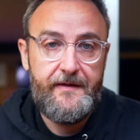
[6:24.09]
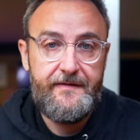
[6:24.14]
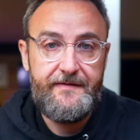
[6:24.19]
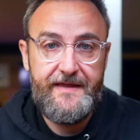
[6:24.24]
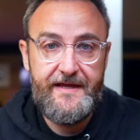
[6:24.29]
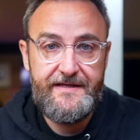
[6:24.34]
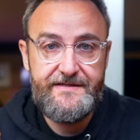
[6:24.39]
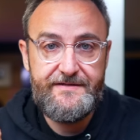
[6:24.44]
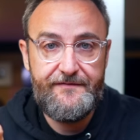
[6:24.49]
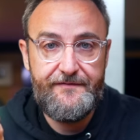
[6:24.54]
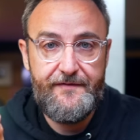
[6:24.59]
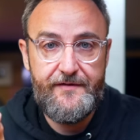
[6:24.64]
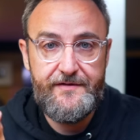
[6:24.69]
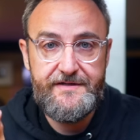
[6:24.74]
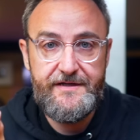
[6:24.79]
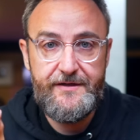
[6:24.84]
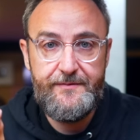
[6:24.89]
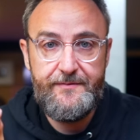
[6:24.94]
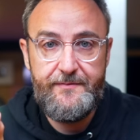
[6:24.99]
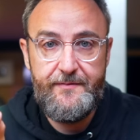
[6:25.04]
that's the
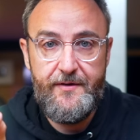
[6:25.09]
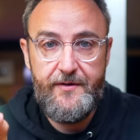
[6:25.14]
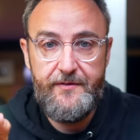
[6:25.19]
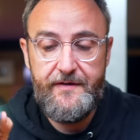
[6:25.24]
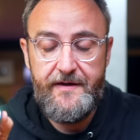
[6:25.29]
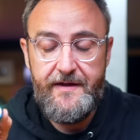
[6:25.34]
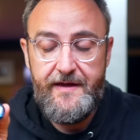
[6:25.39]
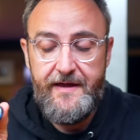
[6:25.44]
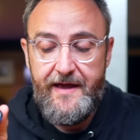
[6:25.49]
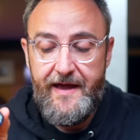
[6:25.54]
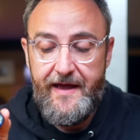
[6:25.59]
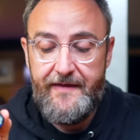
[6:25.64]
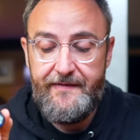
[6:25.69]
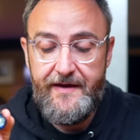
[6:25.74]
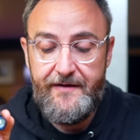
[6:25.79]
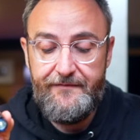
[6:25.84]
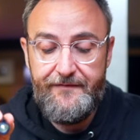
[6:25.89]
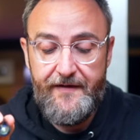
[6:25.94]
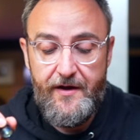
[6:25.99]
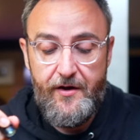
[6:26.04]
first lumen mode. And then
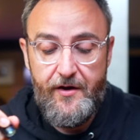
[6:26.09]
if I